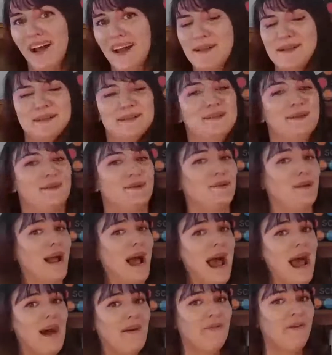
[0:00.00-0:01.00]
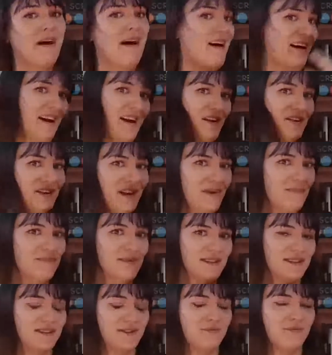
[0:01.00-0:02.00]
so you'll have higher numbers
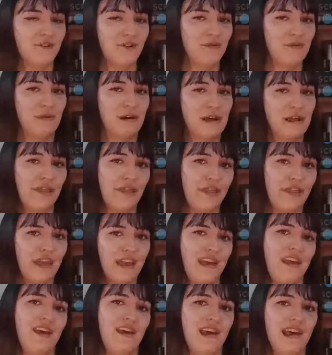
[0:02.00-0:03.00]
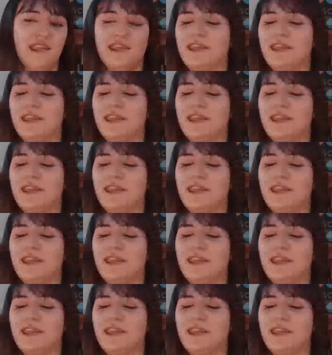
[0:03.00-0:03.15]
to roll with. They